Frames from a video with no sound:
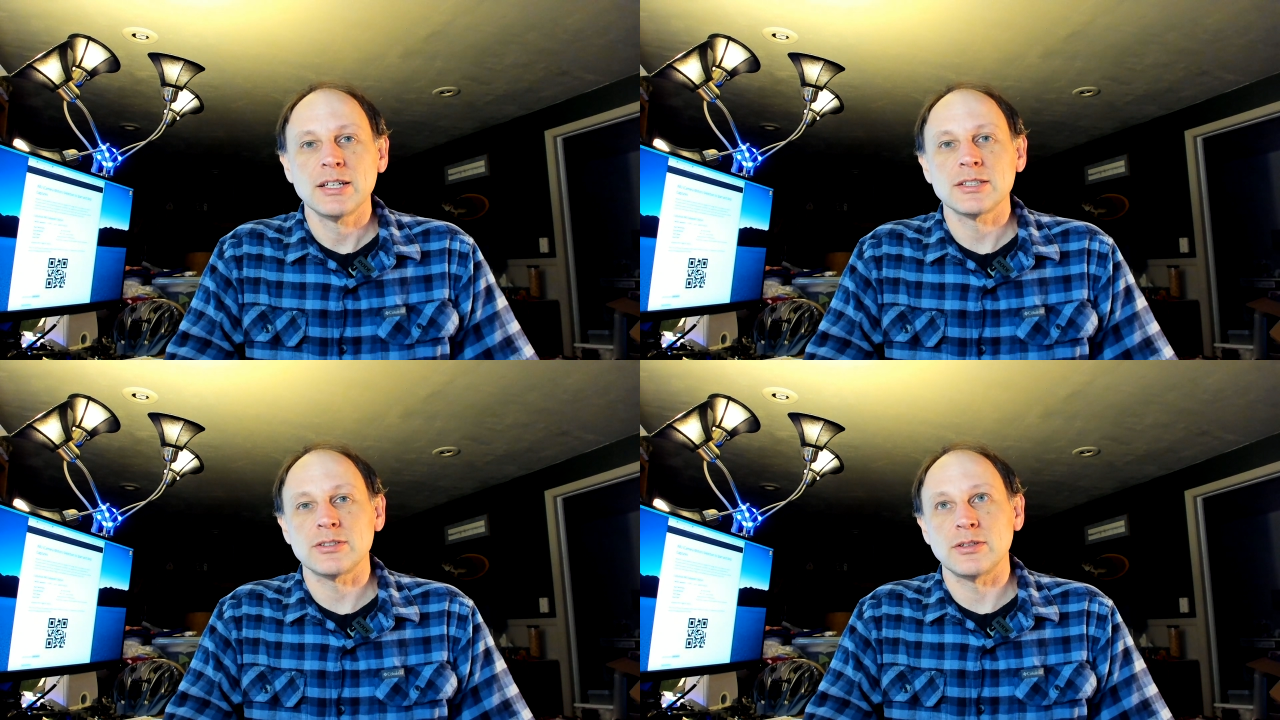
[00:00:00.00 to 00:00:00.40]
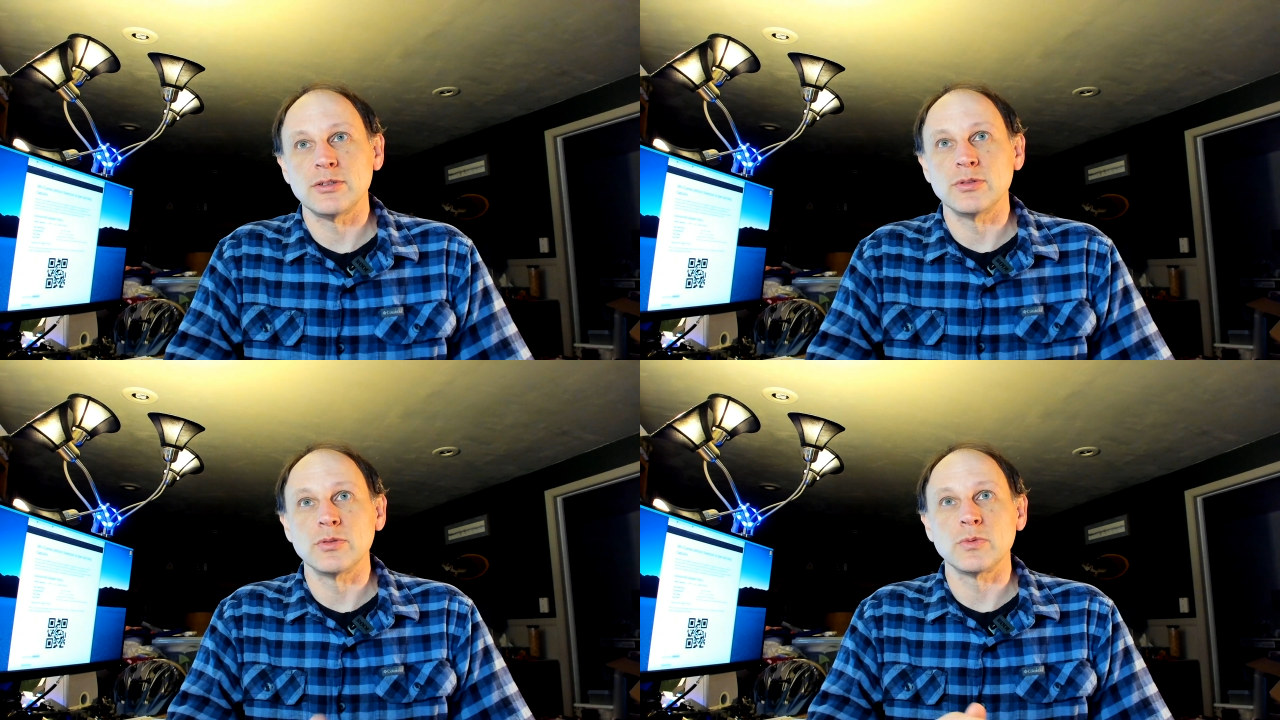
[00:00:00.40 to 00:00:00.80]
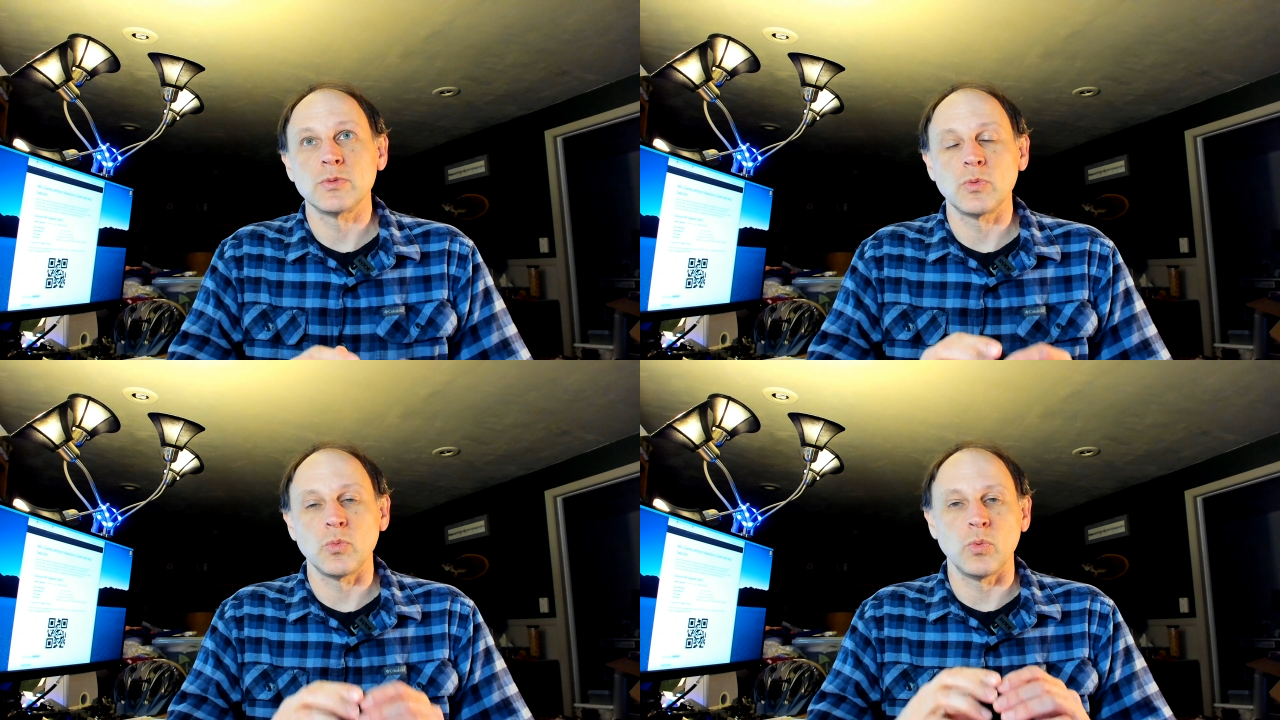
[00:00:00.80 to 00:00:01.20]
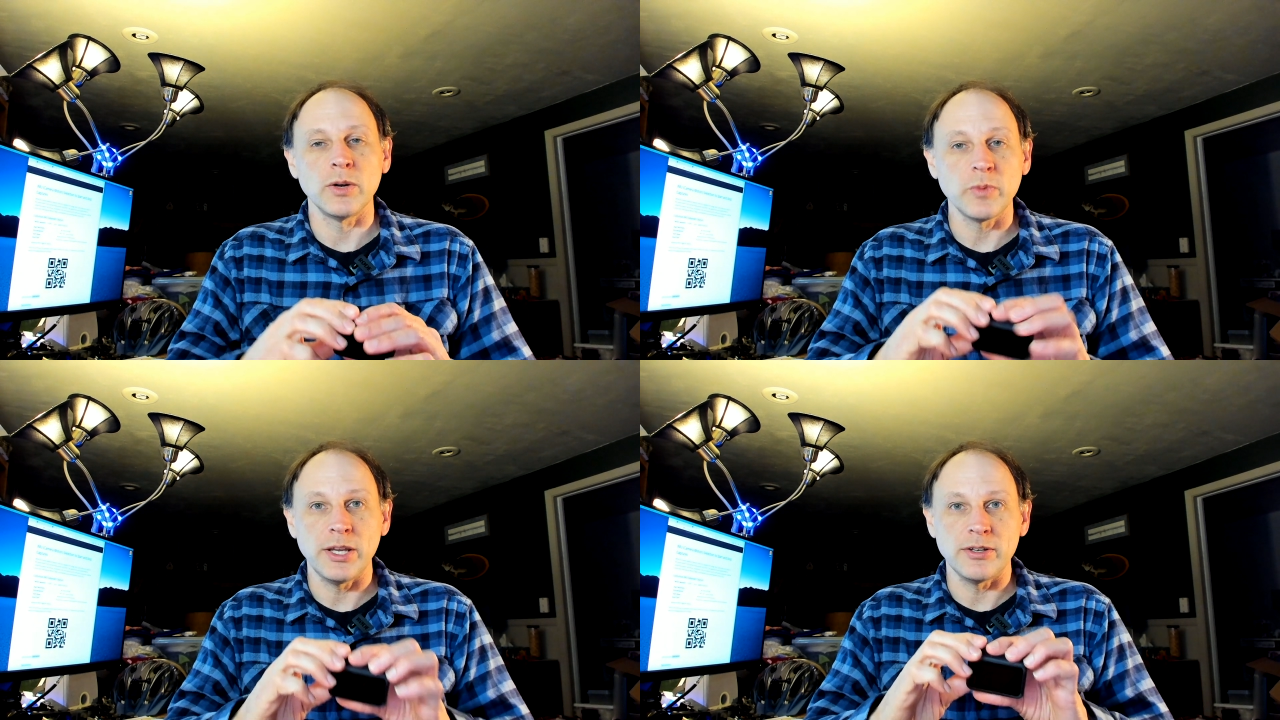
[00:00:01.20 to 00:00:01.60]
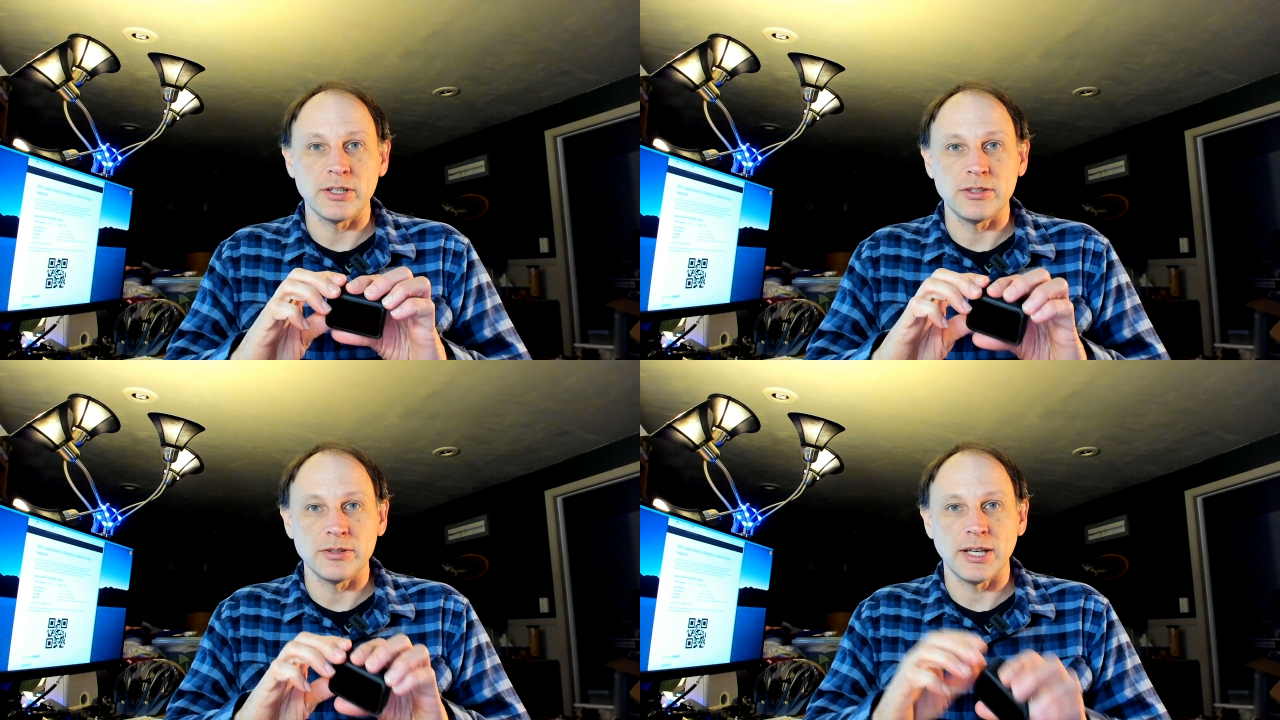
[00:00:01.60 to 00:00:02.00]
So one way you
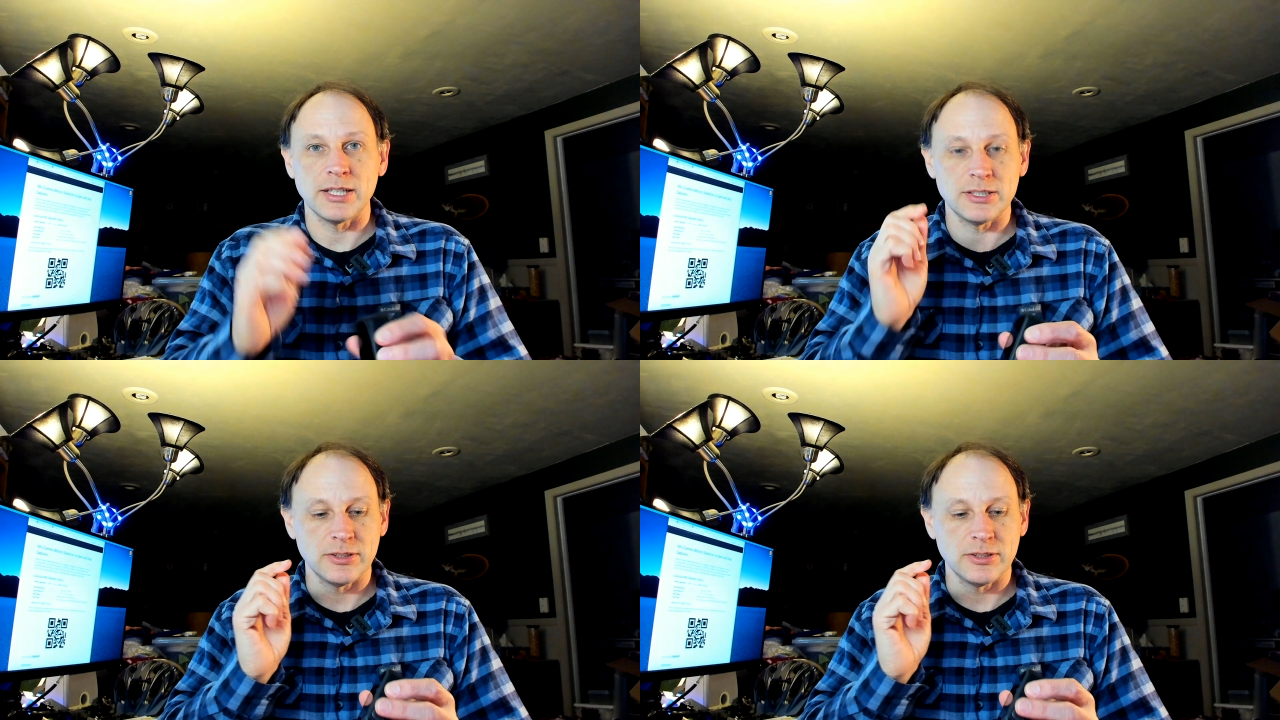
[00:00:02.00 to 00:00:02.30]
can do that is you